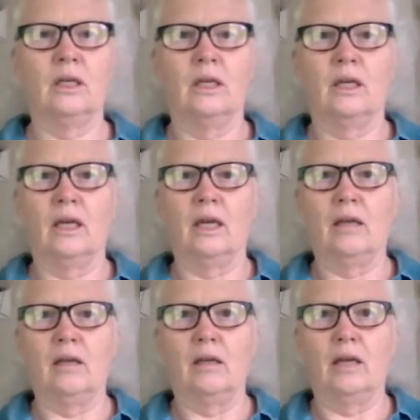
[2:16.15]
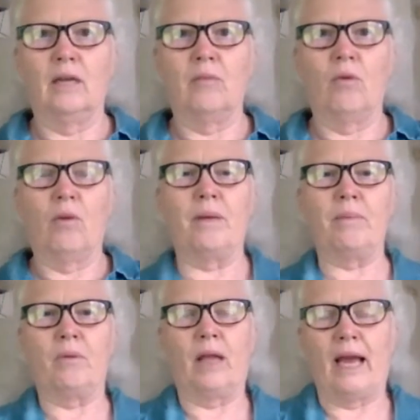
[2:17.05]
Wow. And more
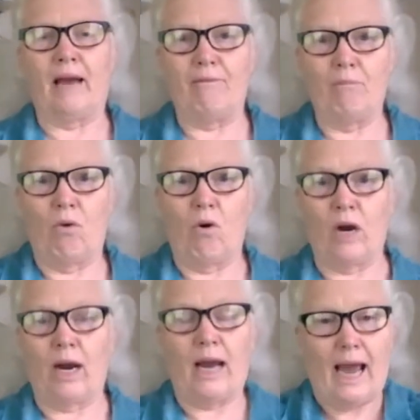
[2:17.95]
people have more